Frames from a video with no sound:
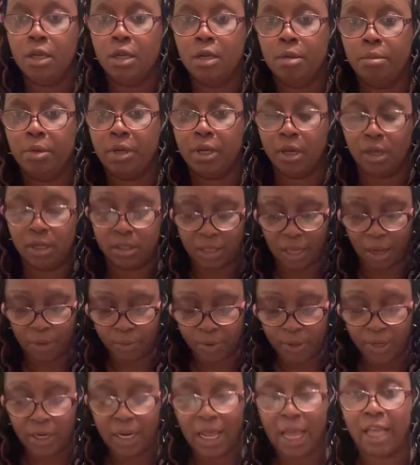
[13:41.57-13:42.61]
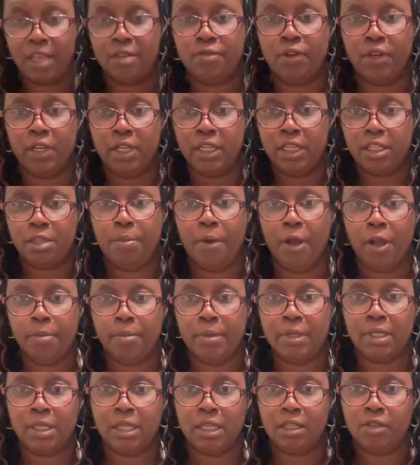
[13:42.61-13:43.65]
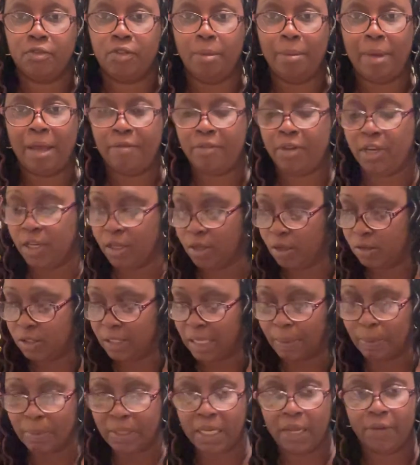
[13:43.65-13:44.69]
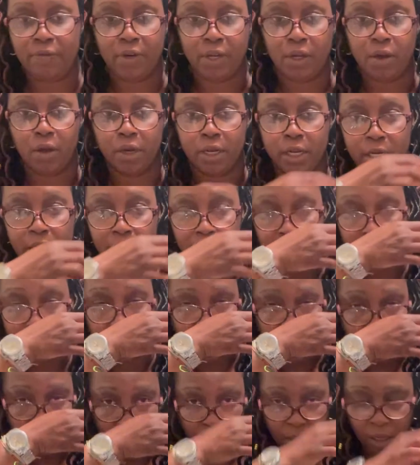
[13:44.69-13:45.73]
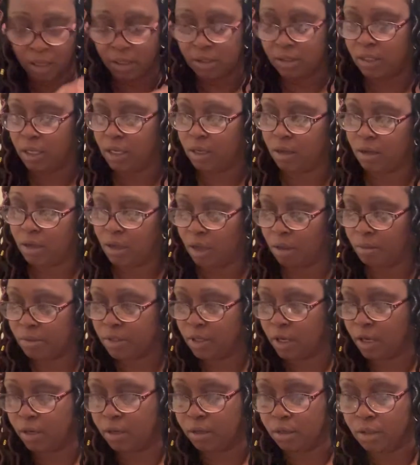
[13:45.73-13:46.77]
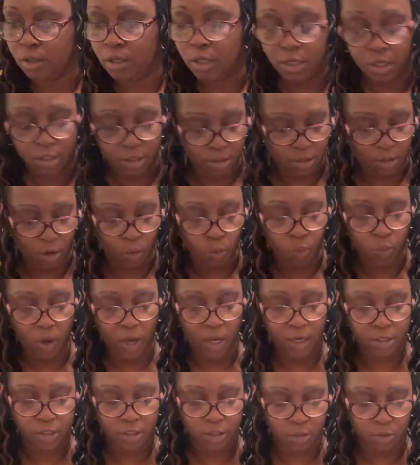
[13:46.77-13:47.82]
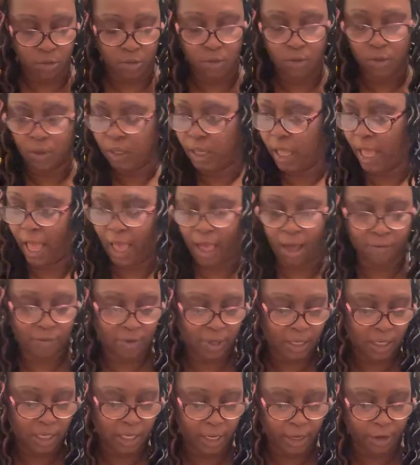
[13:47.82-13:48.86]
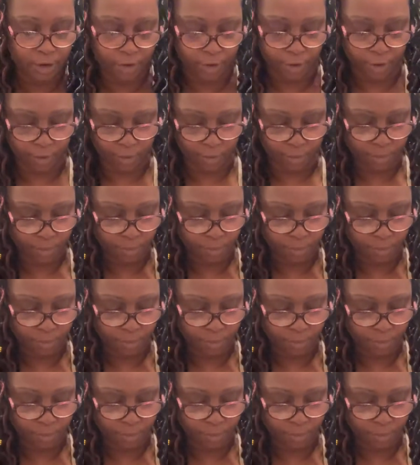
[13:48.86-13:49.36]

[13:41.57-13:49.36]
because I realize for this purposes, for my videos, I'm definitely going to need a single cup turner. So once you have glittered